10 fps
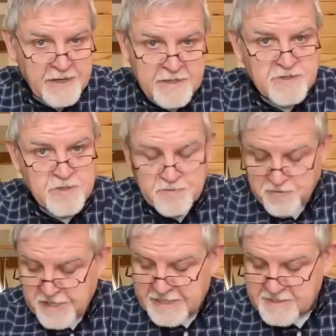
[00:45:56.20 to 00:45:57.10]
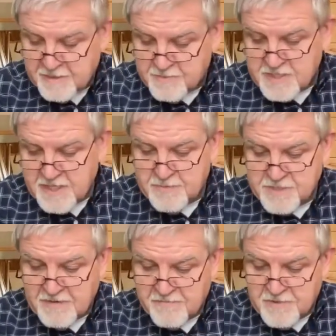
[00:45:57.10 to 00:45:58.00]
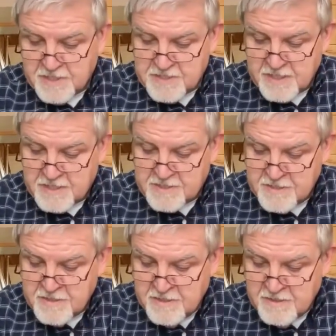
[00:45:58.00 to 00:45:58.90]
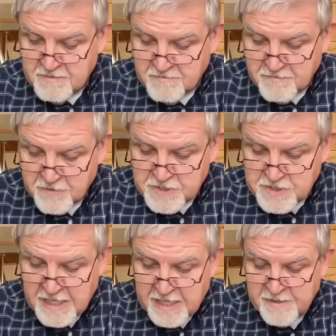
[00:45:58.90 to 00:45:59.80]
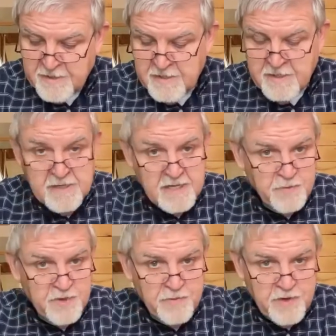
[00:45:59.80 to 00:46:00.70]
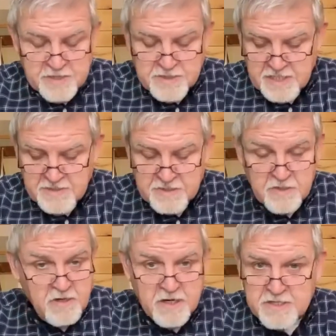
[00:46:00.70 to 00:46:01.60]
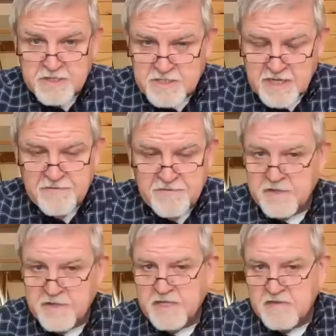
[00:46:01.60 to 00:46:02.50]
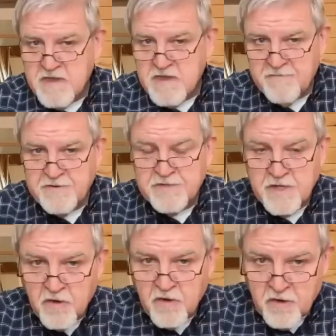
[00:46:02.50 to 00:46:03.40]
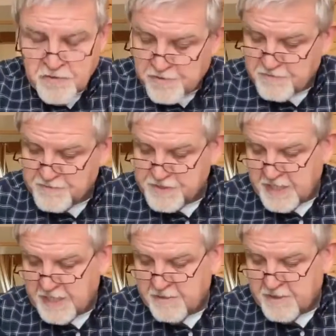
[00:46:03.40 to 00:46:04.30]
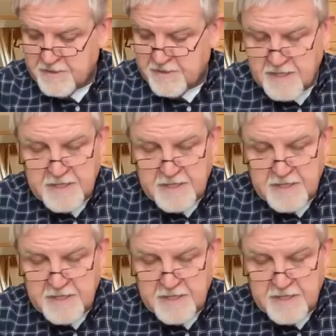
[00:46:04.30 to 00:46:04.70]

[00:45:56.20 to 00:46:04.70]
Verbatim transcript: to praise him. Psalm 76, verse 10. And we, we can say this God is definitely never the author of sin. I think that's